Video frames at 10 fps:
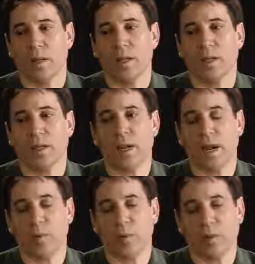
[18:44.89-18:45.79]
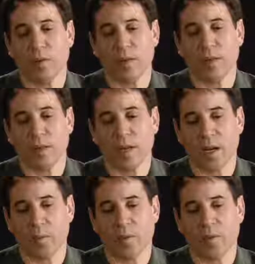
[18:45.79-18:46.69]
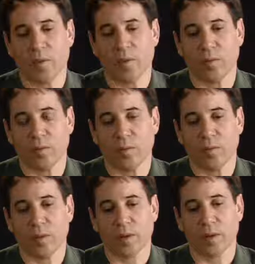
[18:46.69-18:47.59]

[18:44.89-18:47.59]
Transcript: Ian Campbell, the Ian Campbell Folk Group.